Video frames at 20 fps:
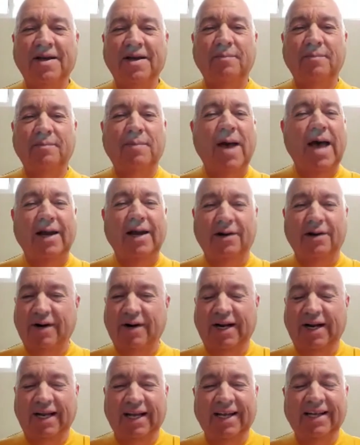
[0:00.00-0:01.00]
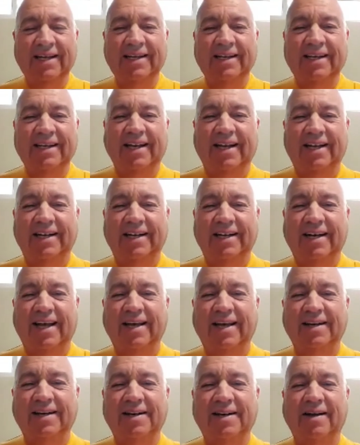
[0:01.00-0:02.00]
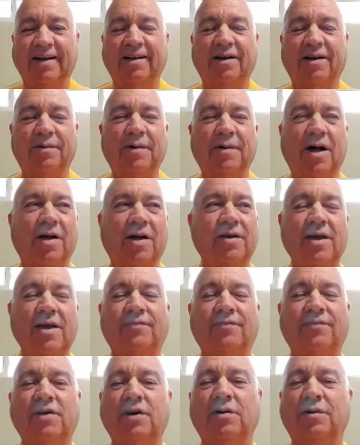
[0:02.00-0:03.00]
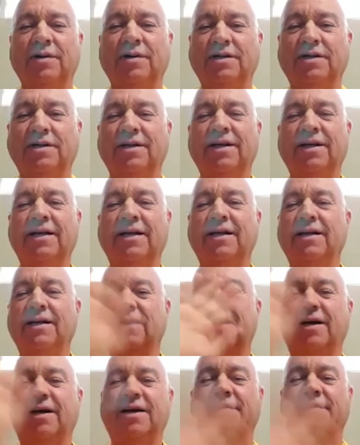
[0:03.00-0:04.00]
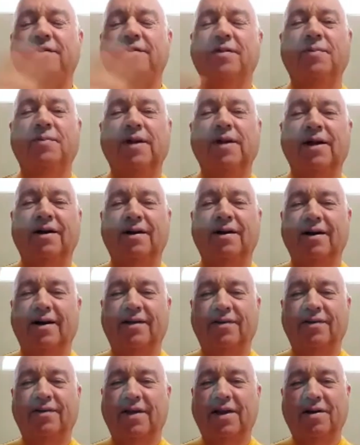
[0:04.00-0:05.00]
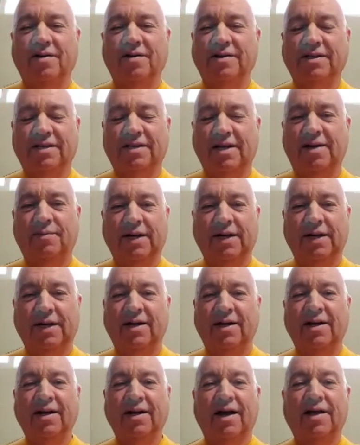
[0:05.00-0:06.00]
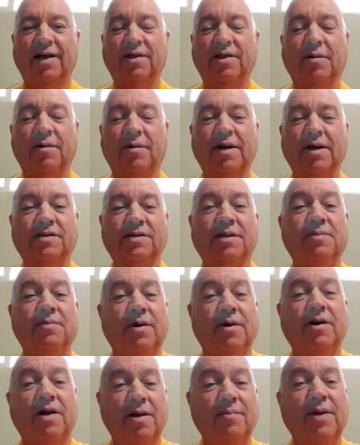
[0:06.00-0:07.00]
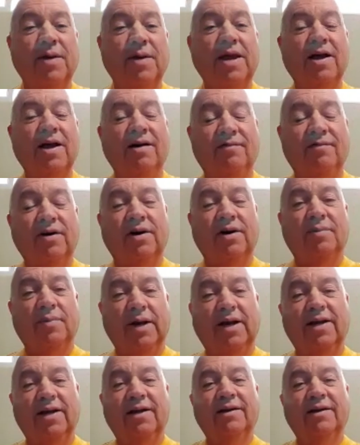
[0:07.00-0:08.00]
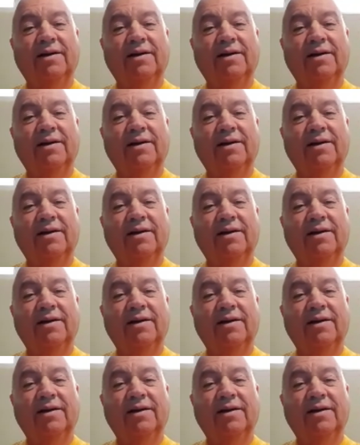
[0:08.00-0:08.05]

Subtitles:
battering, and all you have to do is clear the mirror and then you can see. But otherwise, the mirror can be covered by